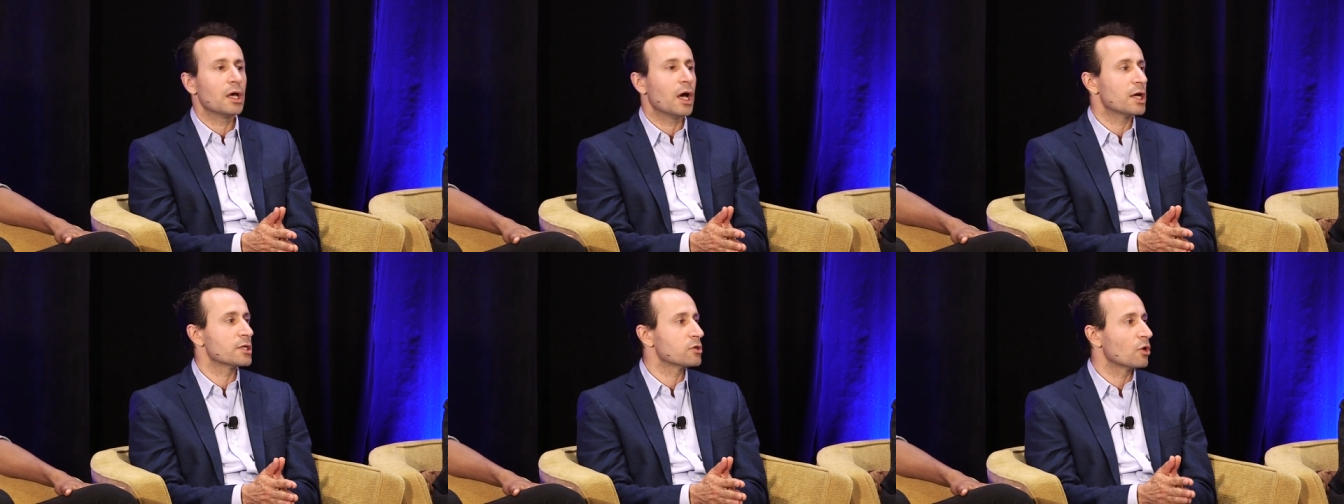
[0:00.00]

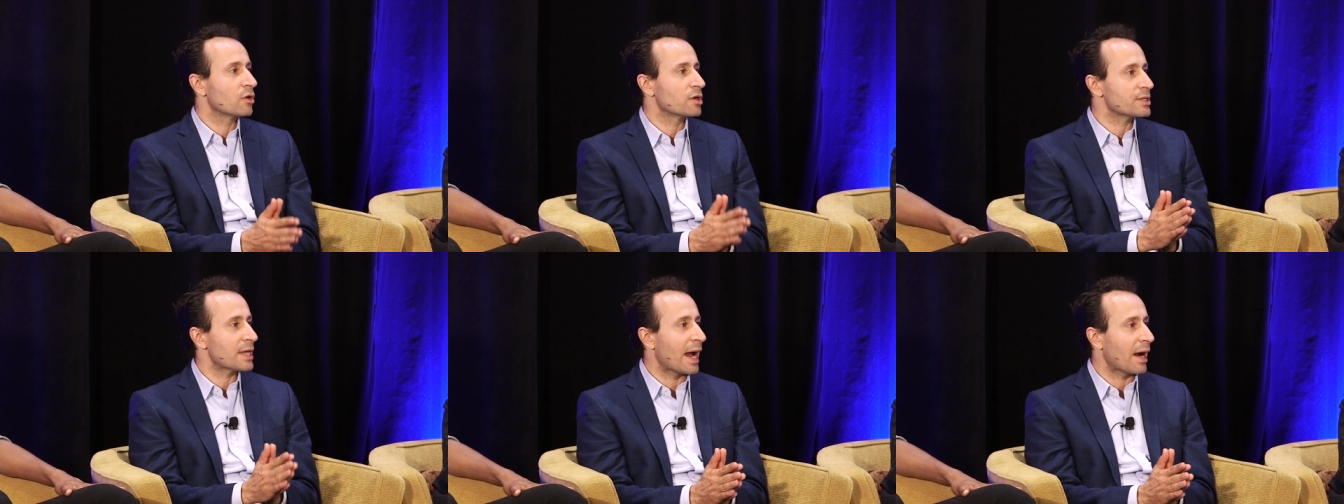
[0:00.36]
as
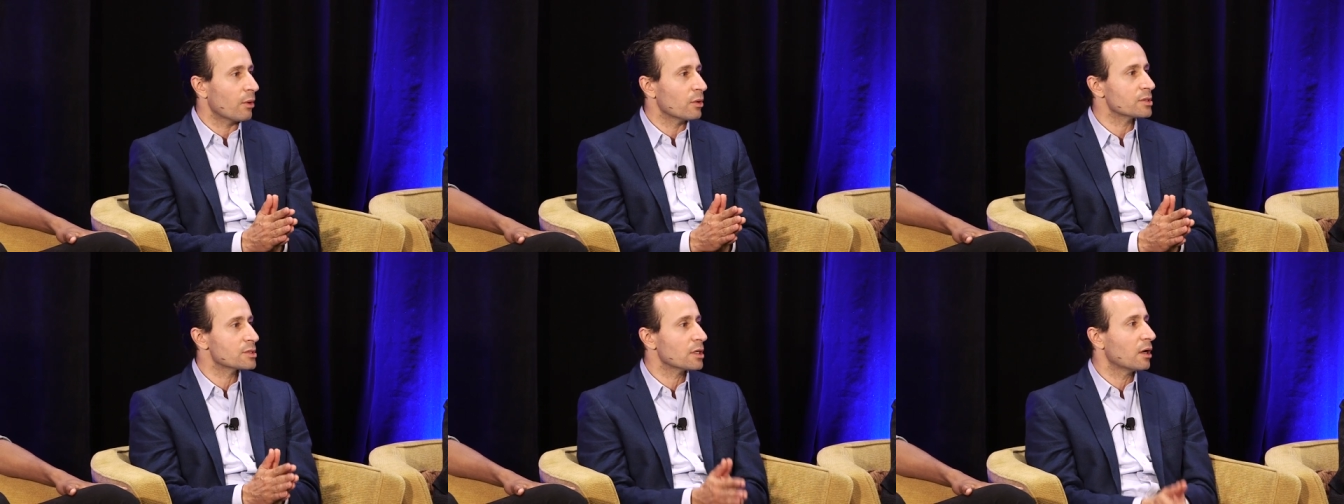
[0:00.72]
long as
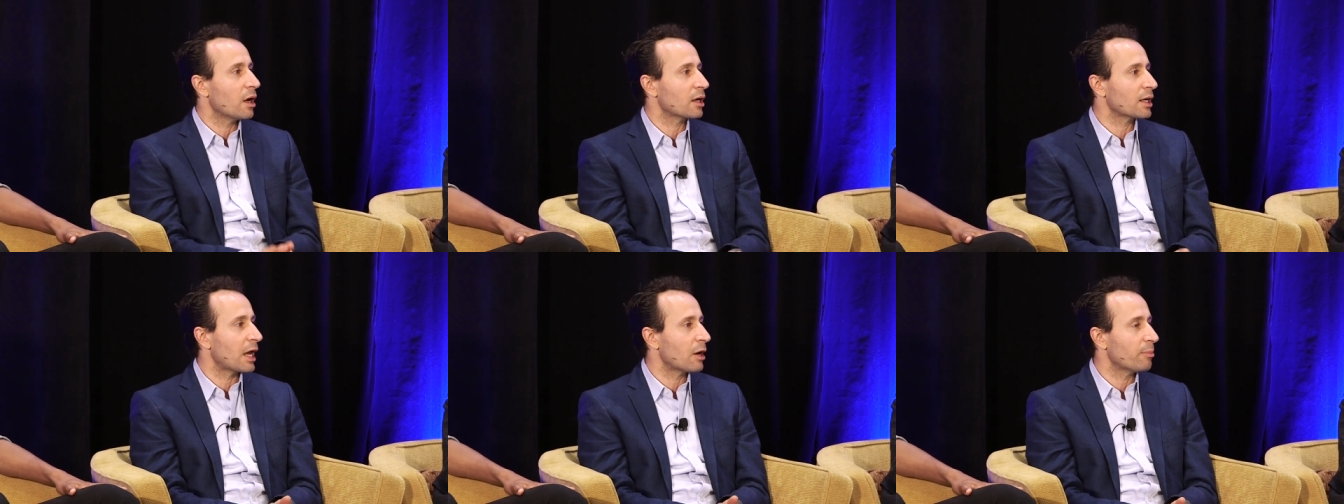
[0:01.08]
ours
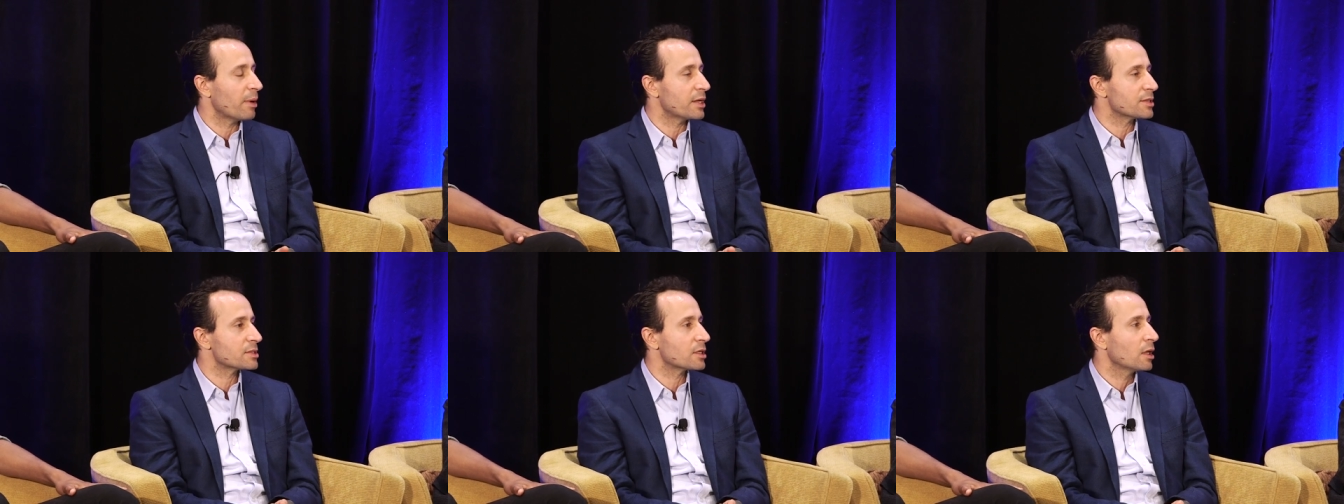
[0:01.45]
are
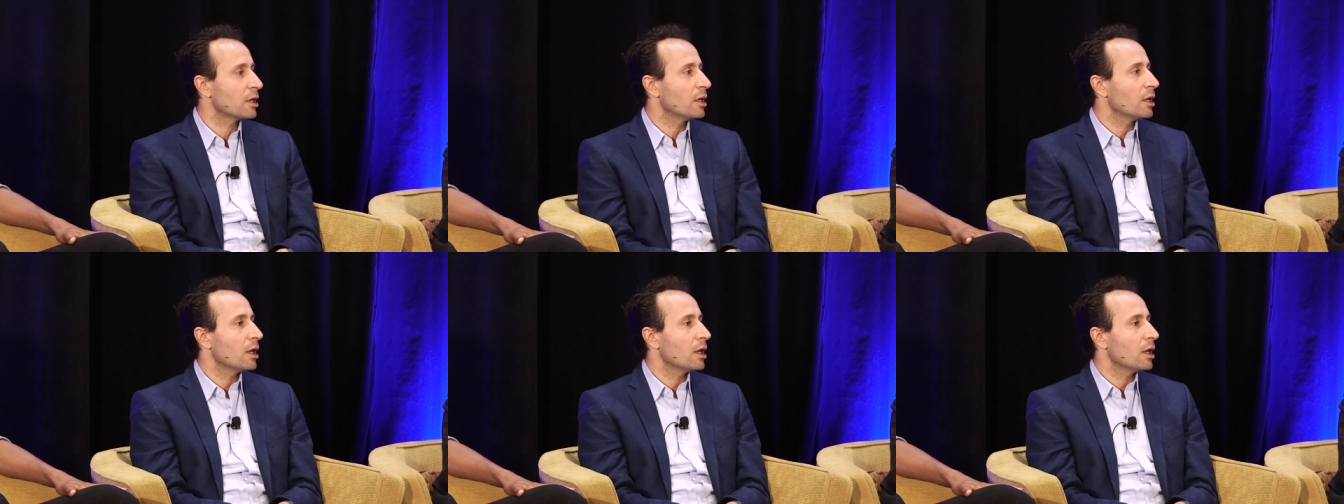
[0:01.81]
cloud-based.